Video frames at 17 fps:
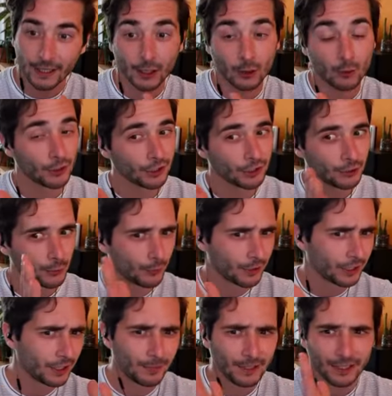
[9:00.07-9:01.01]
according to
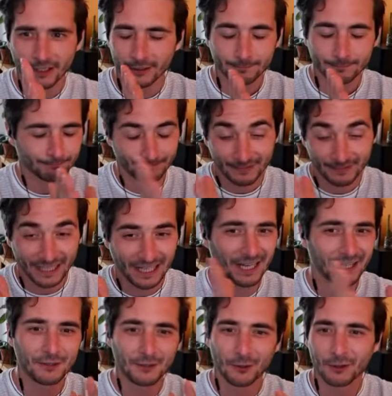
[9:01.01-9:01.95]
Wikipedia, again,
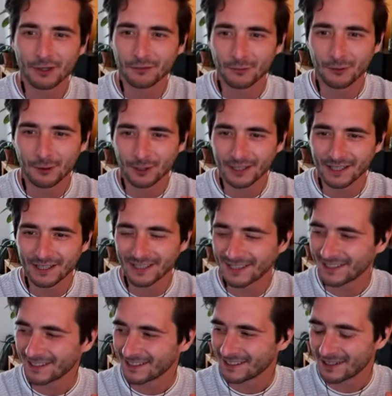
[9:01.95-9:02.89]
sorry for the
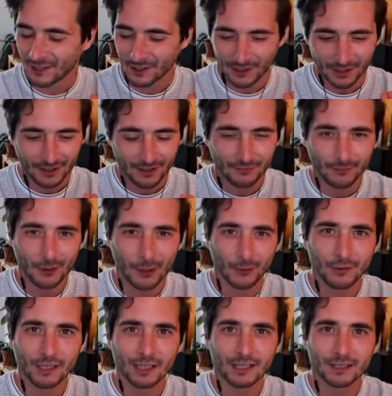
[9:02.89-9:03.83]

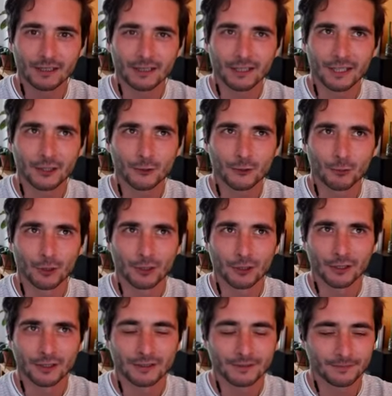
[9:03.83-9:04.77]
very literal